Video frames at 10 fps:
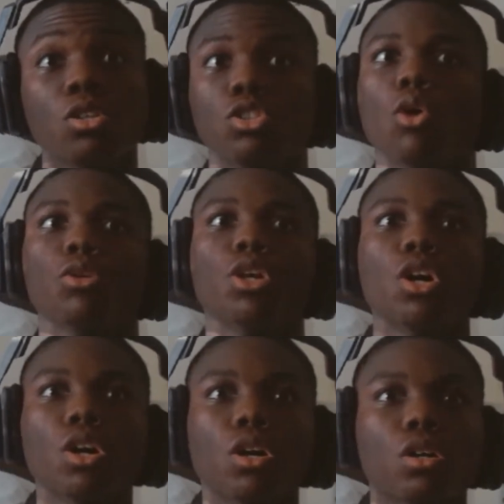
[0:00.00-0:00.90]
Good block.
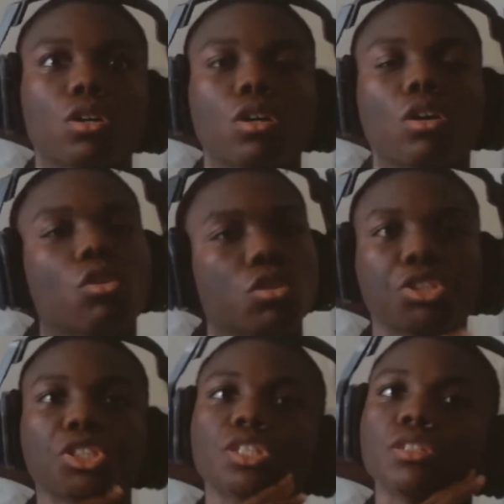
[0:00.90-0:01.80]
No, Young.
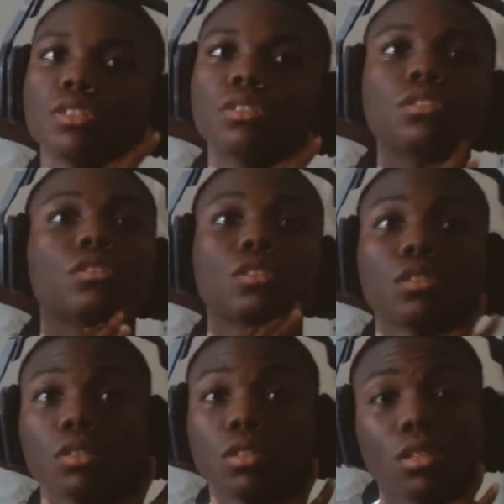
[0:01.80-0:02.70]
Holy
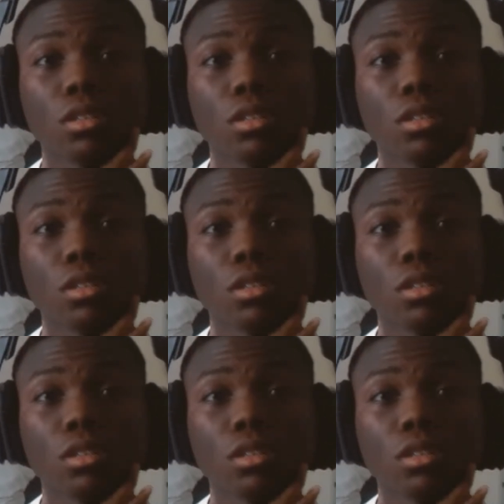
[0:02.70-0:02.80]
shit.